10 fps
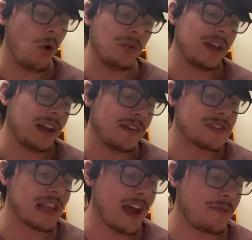only going to get
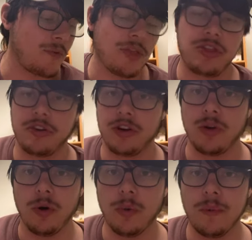slack for in the third
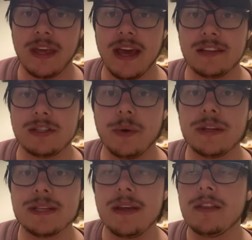goal when we get to
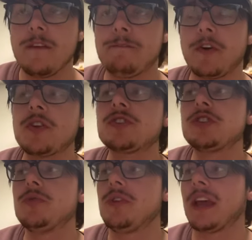it. The first
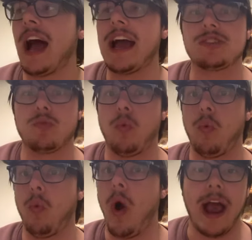two, the guy is
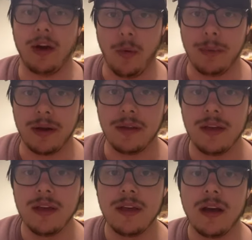wide open.
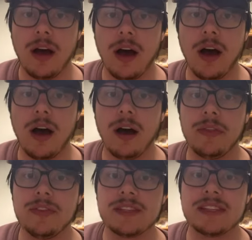Uh,
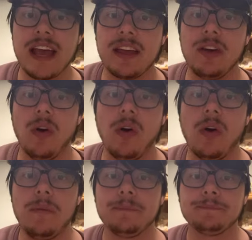the second
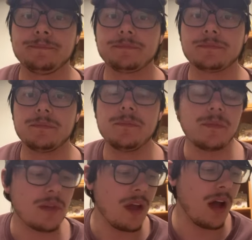goal,
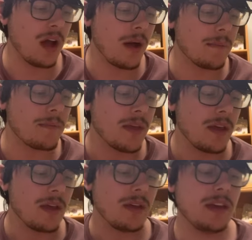um,
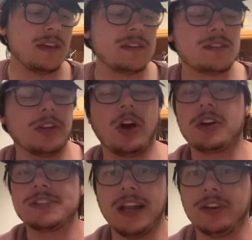is
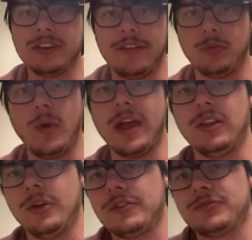Lars Eller left way
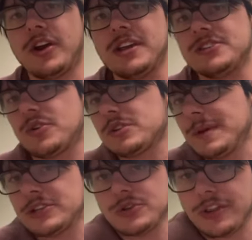alone in front. He scores,
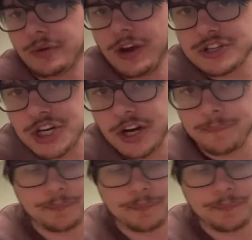make a 2 0 reaction here.